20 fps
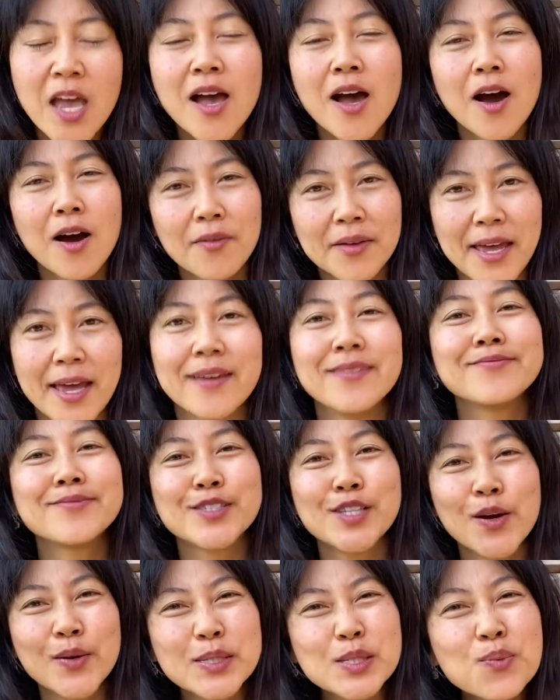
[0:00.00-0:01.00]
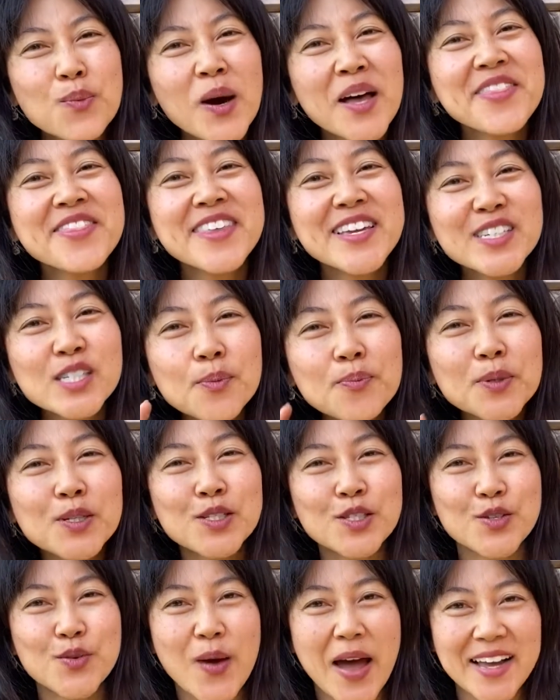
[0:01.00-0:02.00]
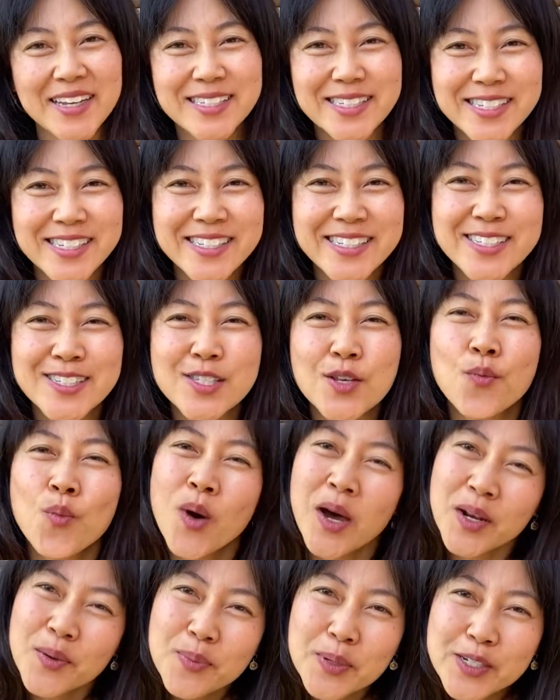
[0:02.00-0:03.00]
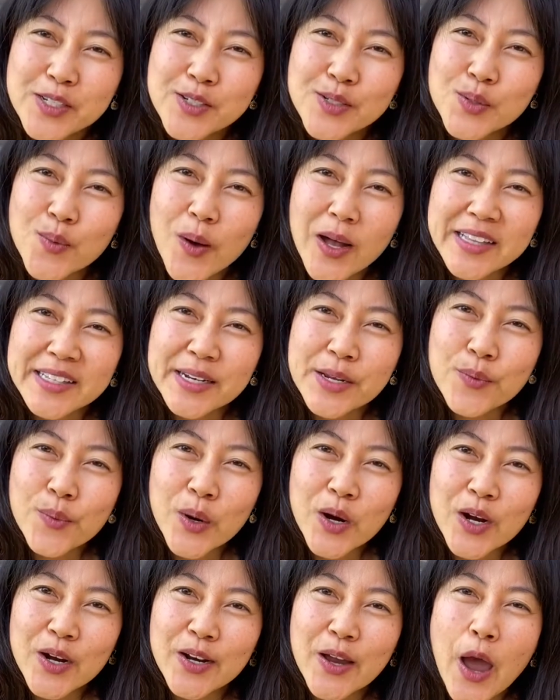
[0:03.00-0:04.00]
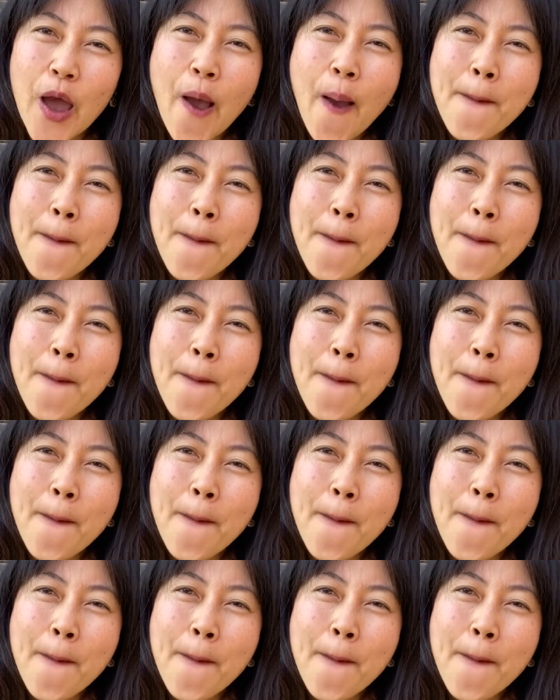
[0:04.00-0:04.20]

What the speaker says: Okay, so it's one thing to pursue excellence and want to produce quality work,